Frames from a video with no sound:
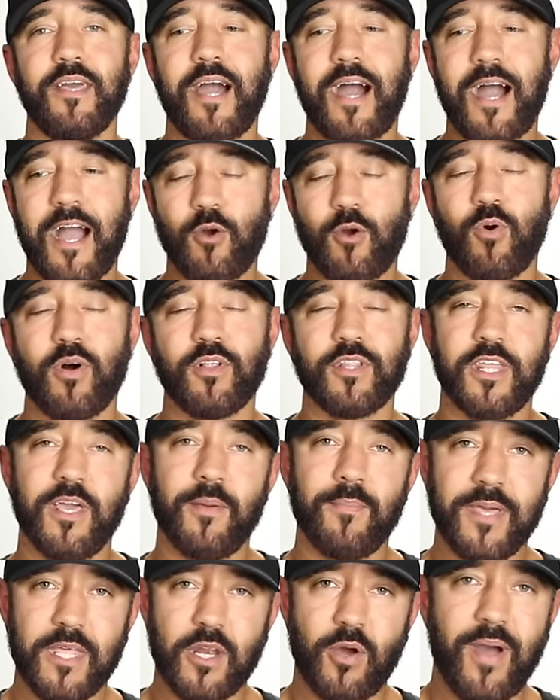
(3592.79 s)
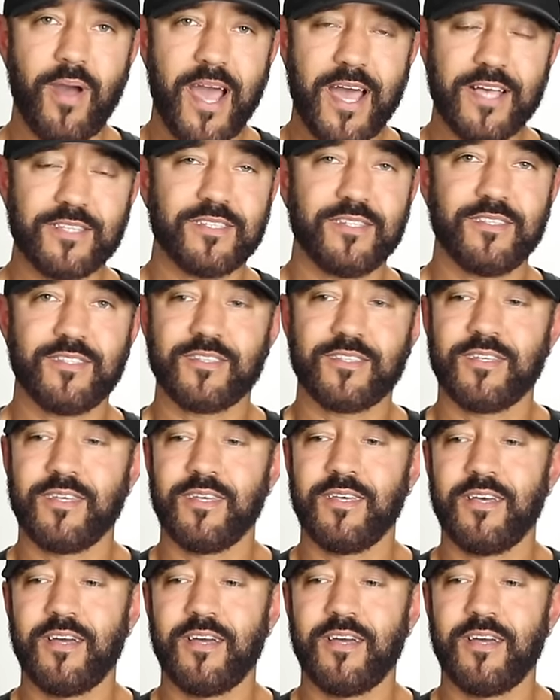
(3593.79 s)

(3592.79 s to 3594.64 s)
high quality amino acids.